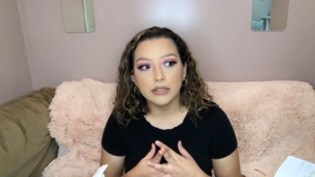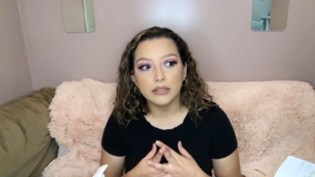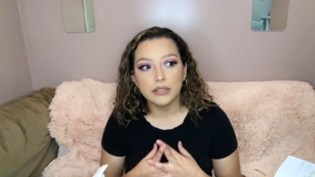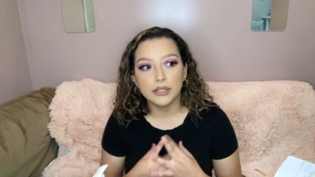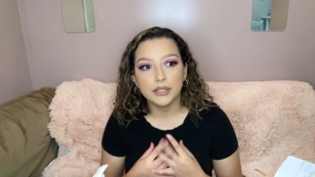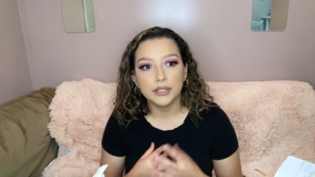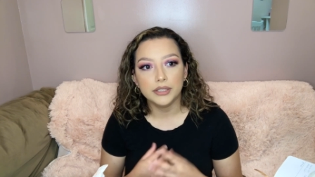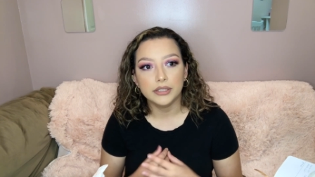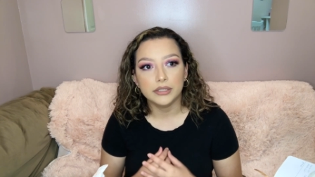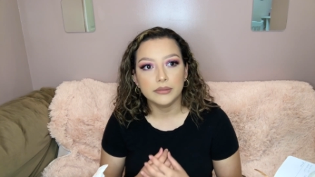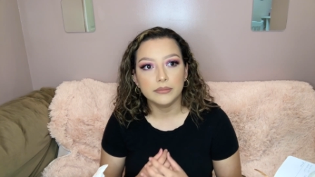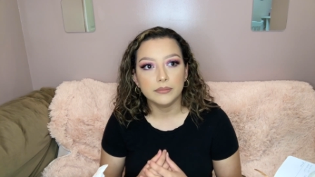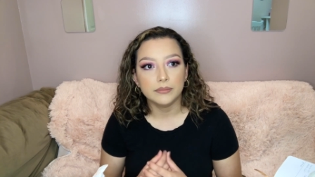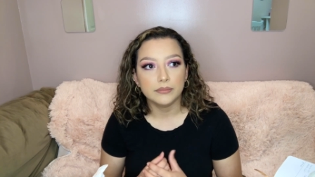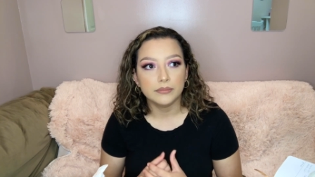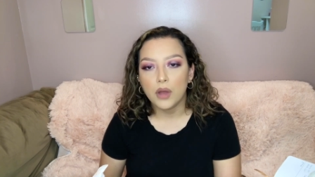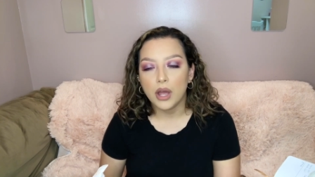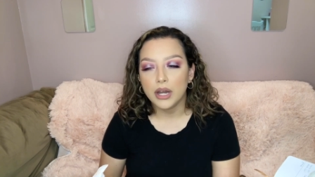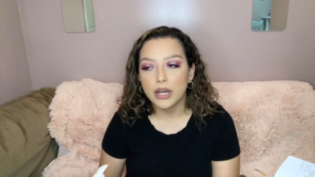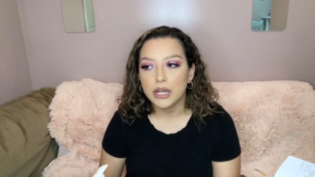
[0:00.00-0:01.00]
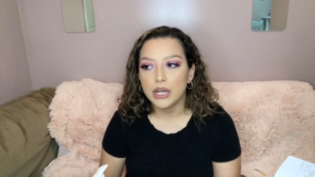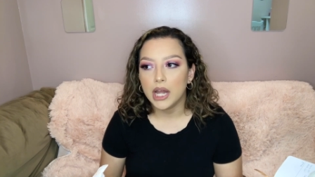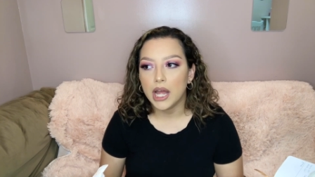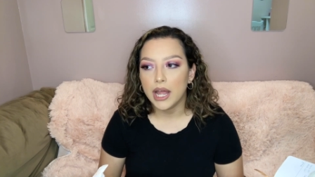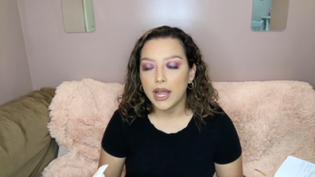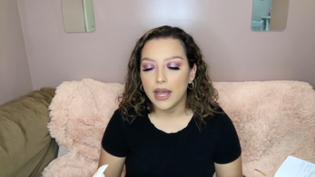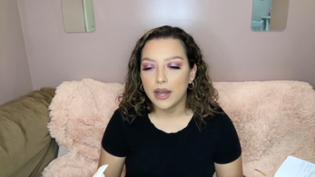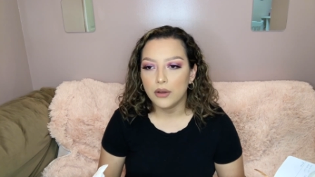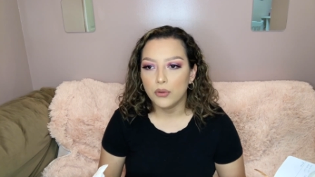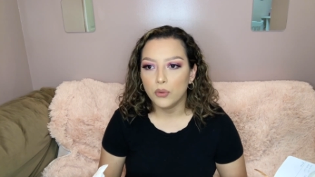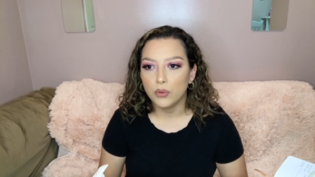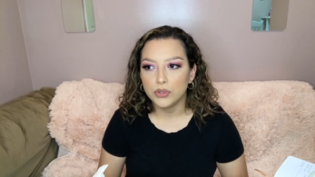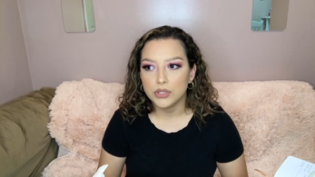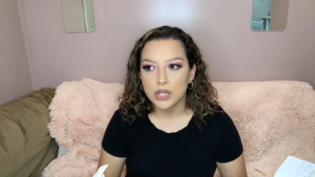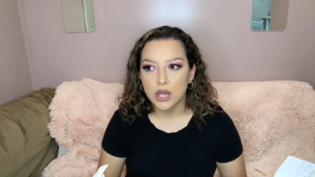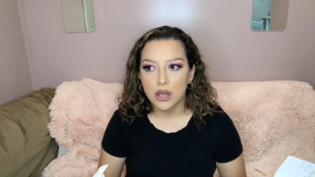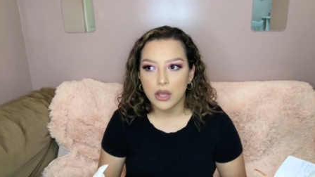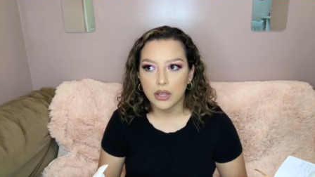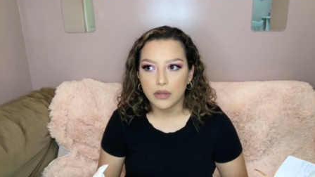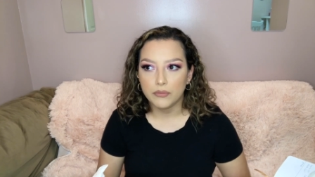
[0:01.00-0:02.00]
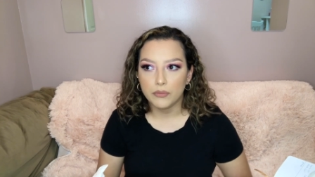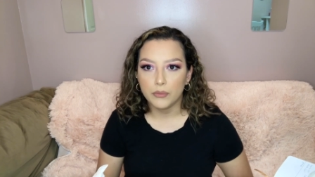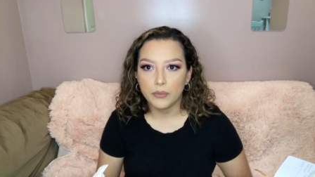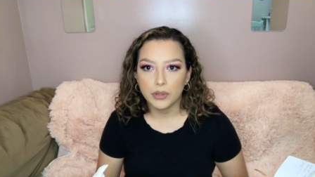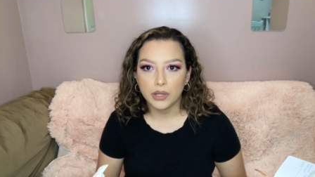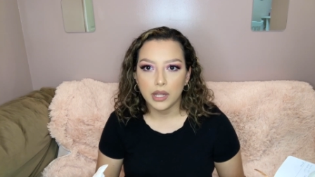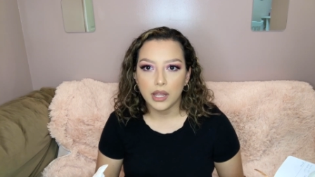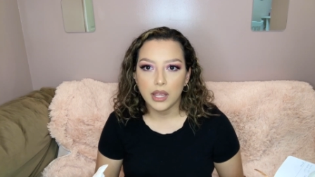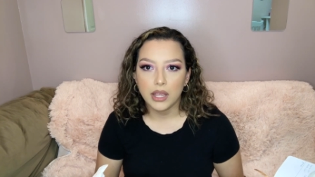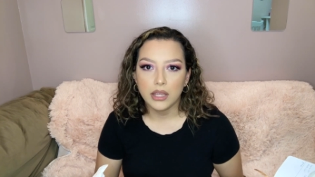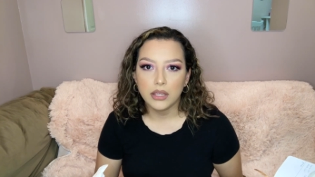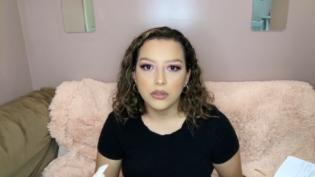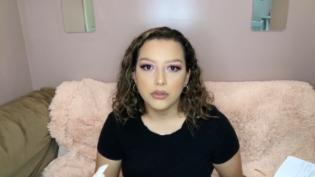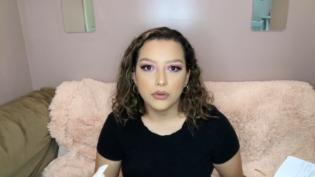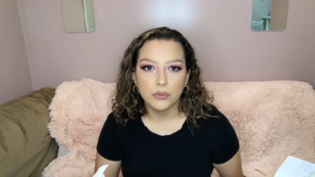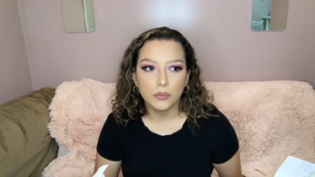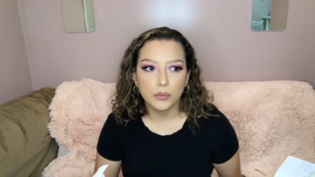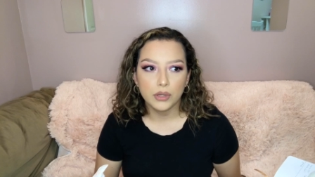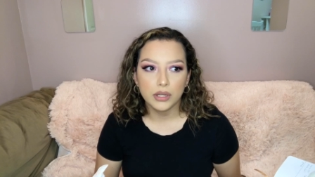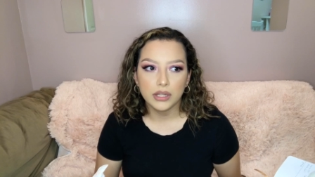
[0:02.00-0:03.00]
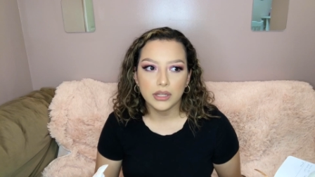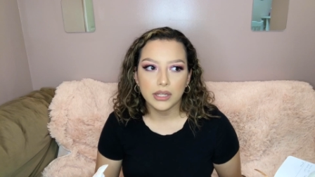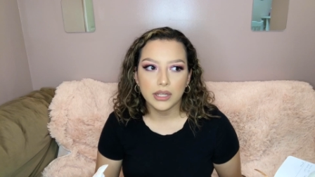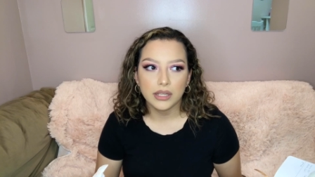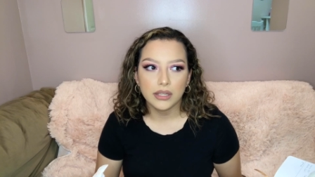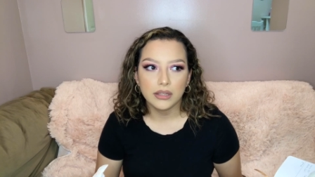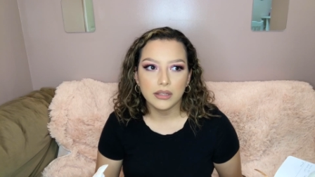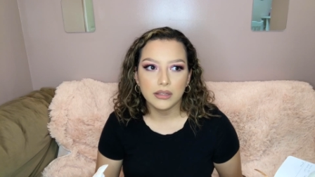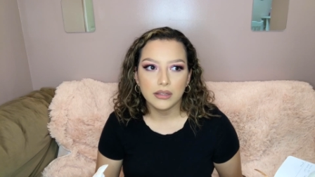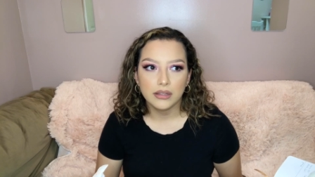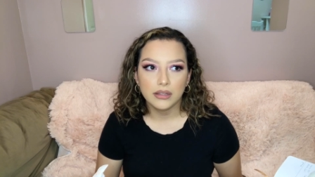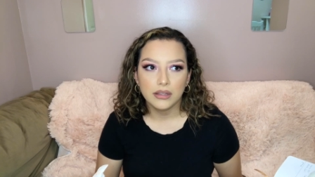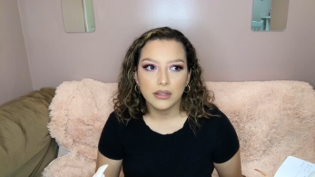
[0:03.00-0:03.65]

Um, Todd and I had a whole talk and we were like, you know what, like